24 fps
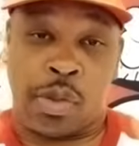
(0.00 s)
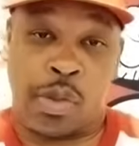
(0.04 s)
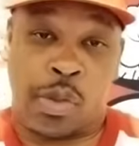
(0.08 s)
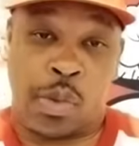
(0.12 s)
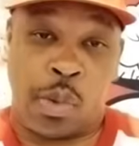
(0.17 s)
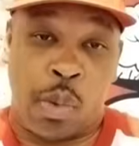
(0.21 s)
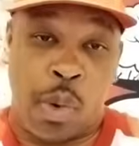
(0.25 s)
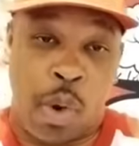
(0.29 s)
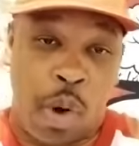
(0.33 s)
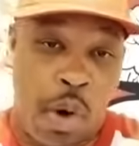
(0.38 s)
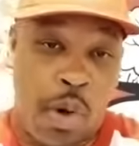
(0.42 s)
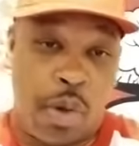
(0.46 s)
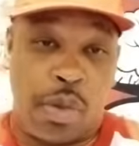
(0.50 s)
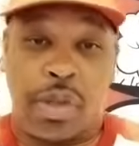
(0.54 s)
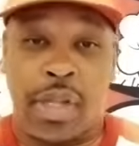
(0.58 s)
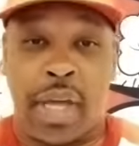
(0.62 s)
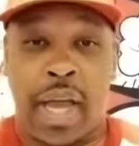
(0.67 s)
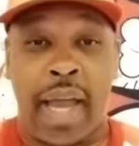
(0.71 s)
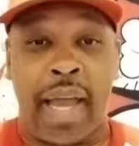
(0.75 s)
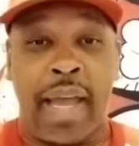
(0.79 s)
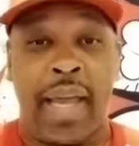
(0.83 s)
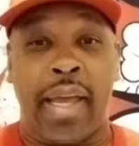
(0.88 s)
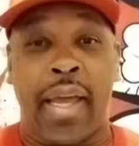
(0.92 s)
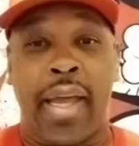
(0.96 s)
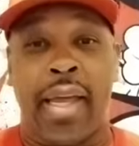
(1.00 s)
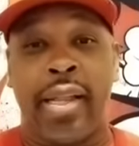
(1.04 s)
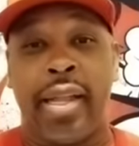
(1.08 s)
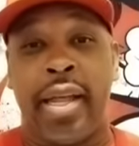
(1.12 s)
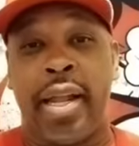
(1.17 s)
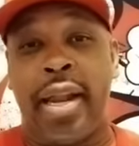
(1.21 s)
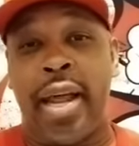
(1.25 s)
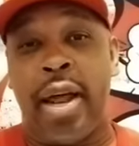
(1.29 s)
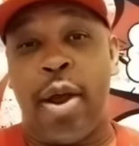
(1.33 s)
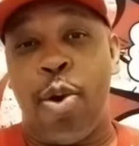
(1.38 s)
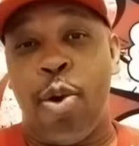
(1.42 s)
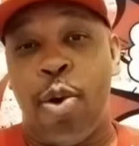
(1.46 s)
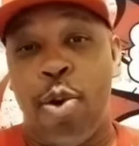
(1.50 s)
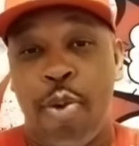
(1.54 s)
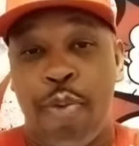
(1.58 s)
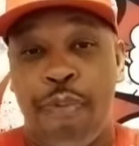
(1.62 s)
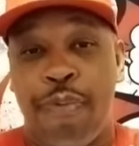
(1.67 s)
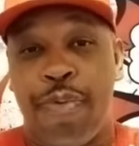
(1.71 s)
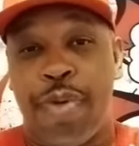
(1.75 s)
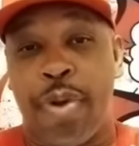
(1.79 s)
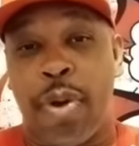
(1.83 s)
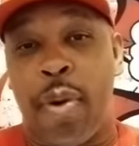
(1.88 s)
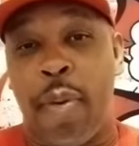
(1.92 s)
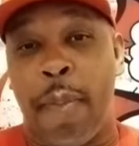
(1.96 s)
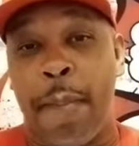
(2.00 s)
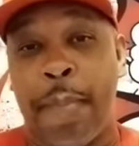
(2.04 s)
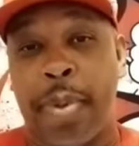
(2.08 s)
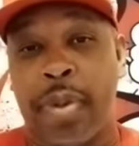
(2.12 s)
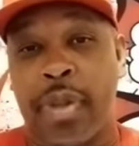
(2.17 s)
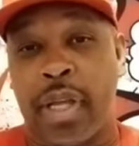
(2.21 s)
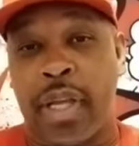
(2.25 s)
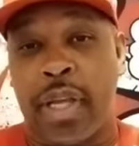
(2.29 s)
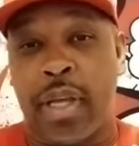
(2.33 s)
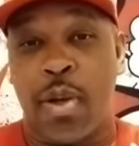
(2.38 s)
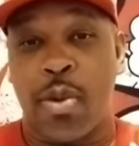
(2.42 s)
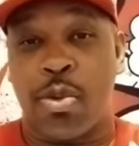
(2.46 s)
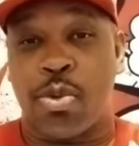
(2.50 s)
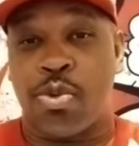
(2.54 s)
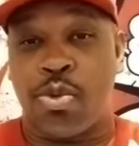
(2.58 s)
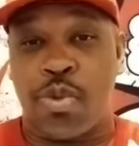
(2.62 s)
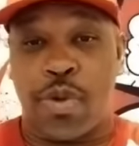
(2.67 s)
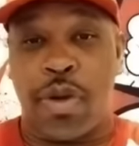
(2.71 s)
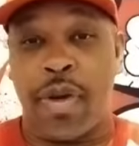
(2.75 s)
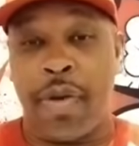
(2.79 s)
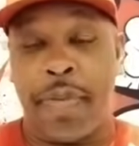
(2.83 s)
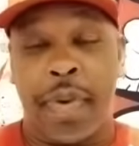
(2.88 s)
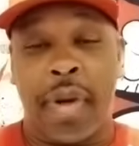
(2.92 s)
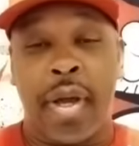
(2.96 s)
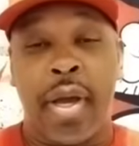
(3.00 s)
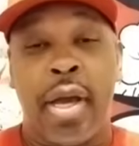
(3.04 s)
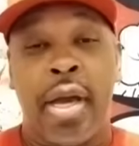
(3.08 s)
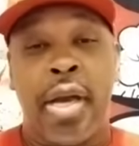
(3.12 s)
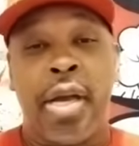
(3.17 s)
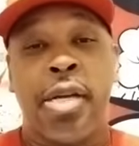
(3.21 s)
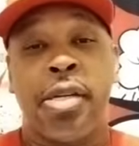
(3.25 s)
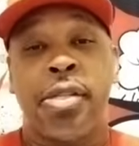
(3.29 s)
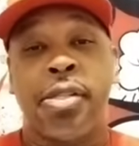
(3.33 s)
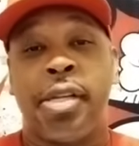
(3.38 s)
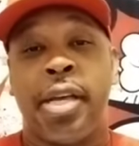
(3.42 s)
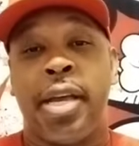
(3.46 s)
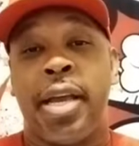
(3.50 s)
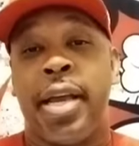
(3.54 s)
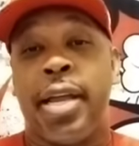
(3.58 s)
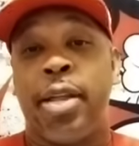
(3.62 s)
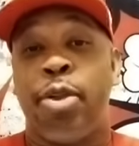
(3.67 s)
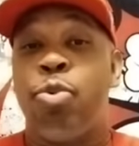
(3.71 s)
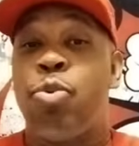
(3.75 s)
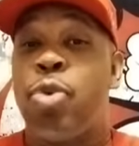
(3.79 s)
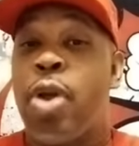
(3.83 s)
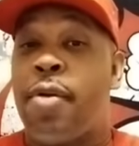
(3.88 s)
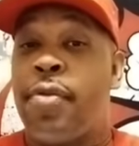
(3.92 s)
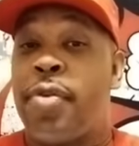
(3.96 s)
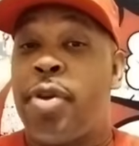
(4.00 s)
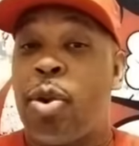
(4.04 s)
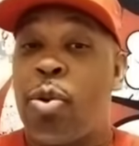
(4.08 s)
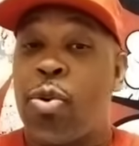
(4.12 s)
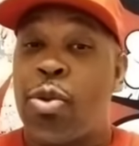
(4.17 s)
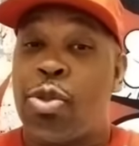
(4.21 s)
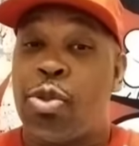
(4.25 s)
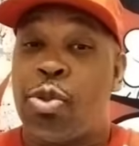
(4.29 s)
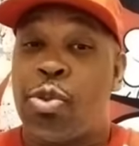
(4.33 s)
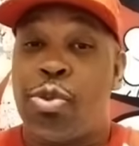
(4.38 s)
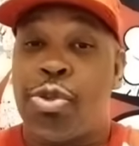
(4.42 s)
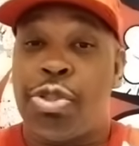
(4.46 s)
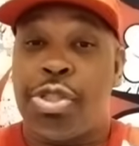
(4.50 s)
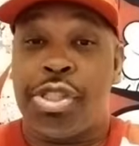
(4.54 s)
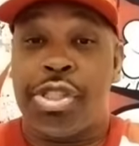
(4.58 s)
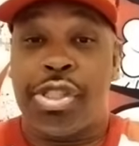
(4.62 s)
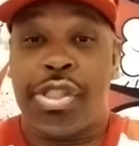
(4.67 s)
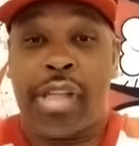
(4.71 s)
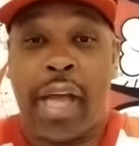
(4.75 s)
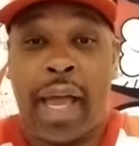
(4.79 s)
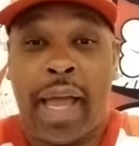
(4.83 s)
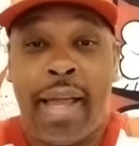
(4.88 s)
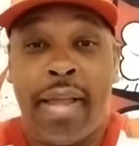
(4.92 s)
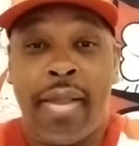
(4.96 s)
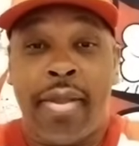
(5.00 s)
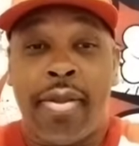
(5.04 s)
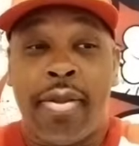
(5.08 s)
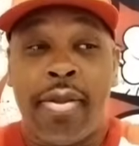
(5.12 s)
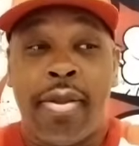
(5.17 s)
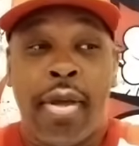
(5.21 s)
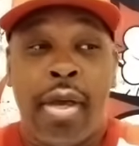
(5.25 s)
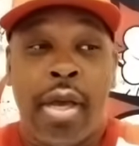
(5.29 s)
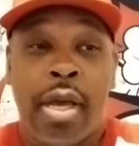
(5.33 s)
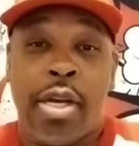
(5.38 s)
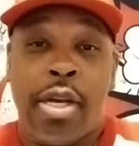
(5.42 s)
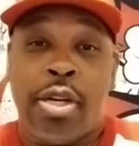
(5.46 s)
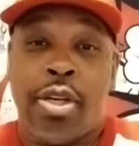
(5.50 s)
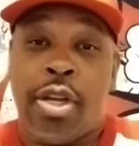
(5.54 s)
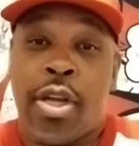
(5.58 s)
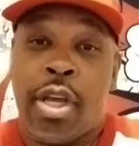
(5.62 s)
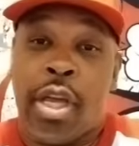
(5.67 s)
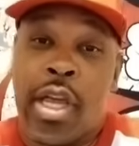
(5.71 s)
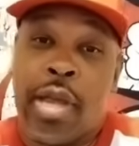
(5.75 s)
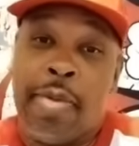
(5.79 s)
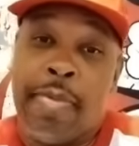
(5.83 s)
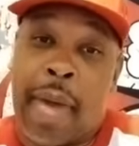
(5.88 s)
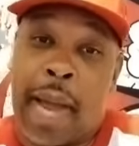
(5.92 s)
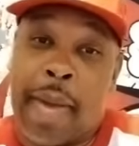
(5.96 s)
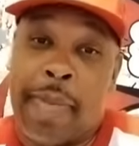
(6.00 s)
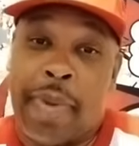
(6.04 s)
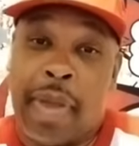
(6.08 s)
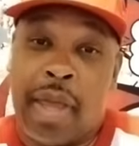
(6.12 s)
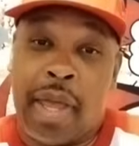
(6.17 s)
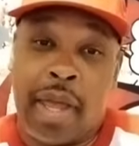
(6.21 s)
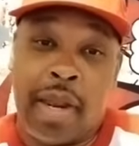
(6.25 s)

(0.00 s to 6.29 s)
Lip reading: do her thing and then let her feel, put the guilt trip. Then you never know, the dude she dating, he might be